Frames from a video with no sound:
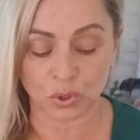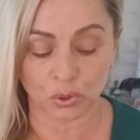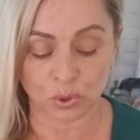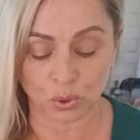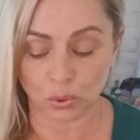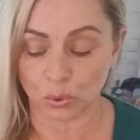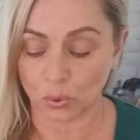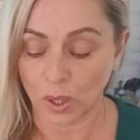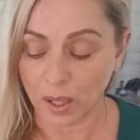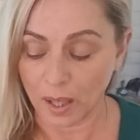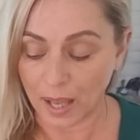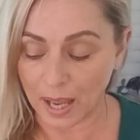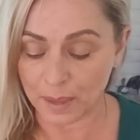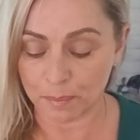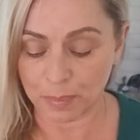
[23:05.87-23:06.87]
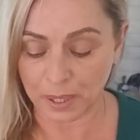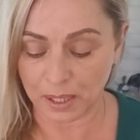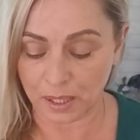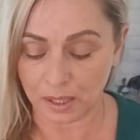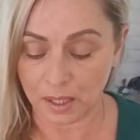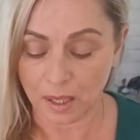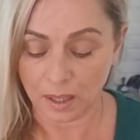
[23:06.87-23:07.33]
to do and
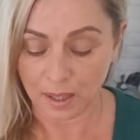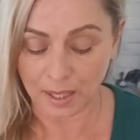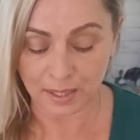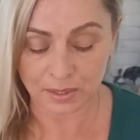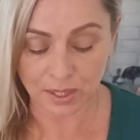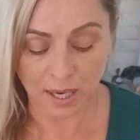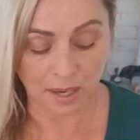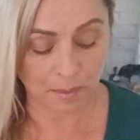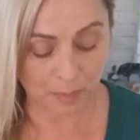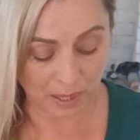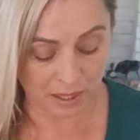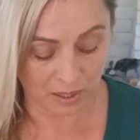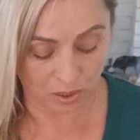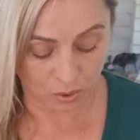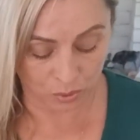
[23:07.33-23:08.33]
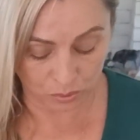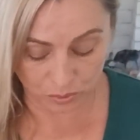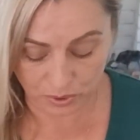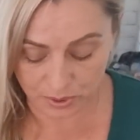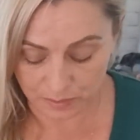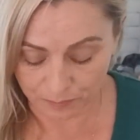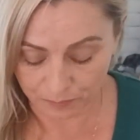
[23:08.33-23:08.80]
be a Ten of
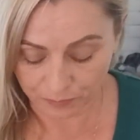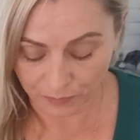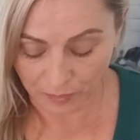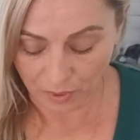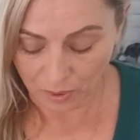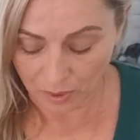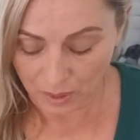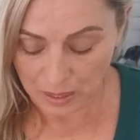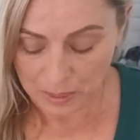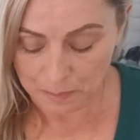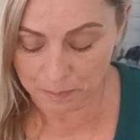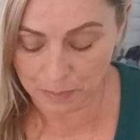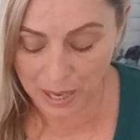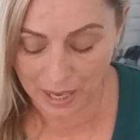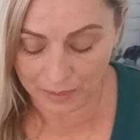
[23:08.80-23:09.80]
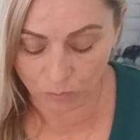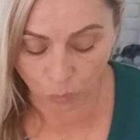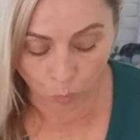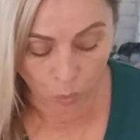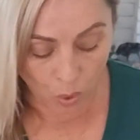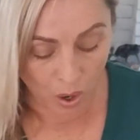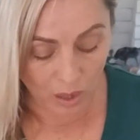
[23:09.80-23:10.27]
Pentacles.
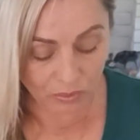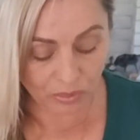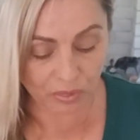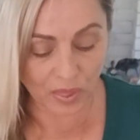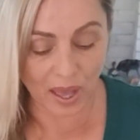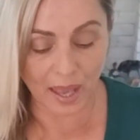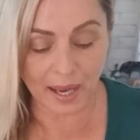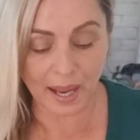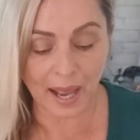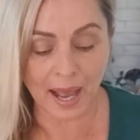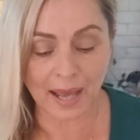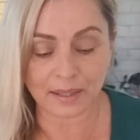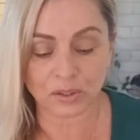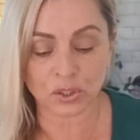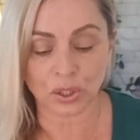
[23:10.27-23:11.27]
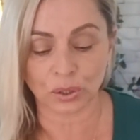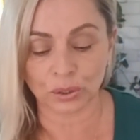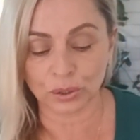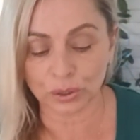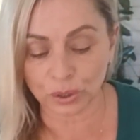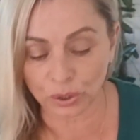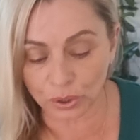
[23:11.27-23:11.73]
But what they had to
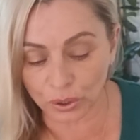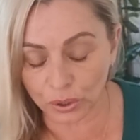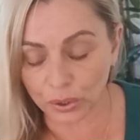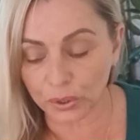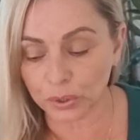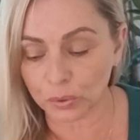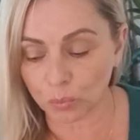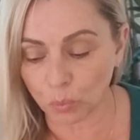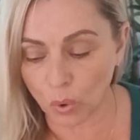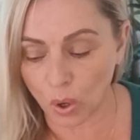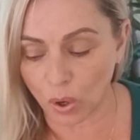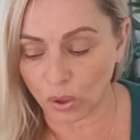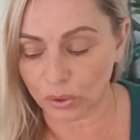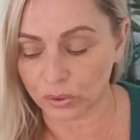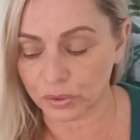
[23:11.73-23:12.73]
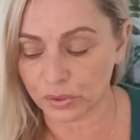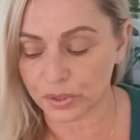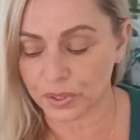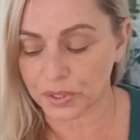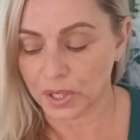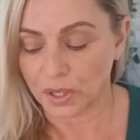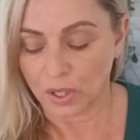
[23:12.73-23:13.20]
learn
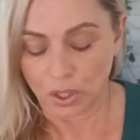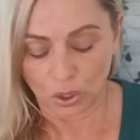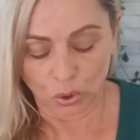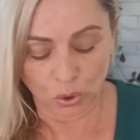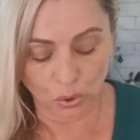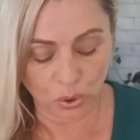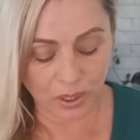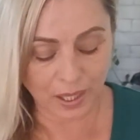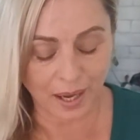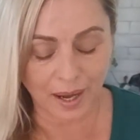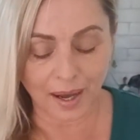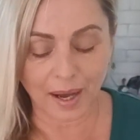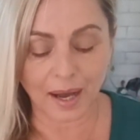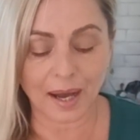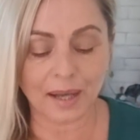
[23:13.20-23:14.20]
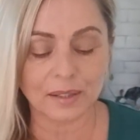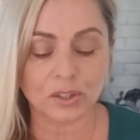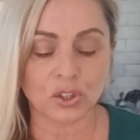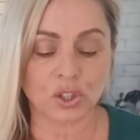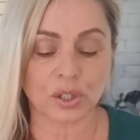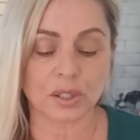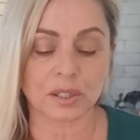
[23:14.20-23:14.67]
was, you
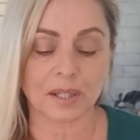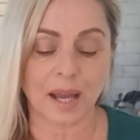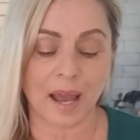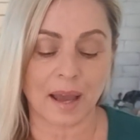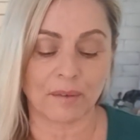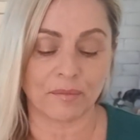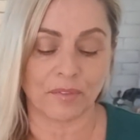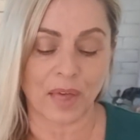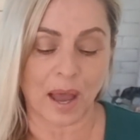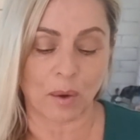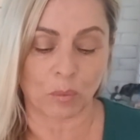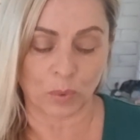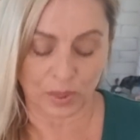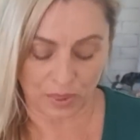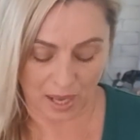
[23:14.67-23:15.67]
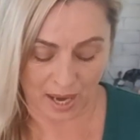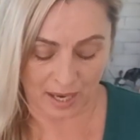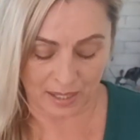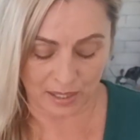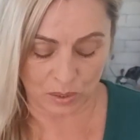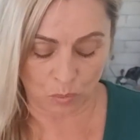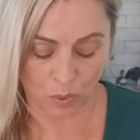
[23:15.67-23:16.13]
can't just have that with
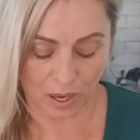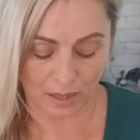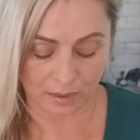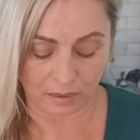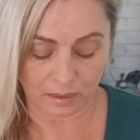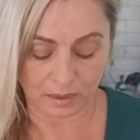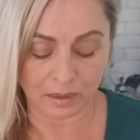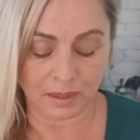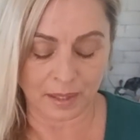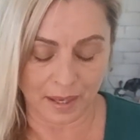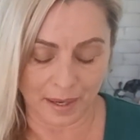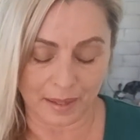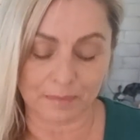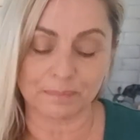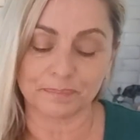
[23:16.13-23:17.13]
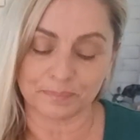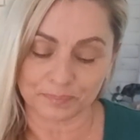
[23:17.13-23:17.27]
anyone. Yeah.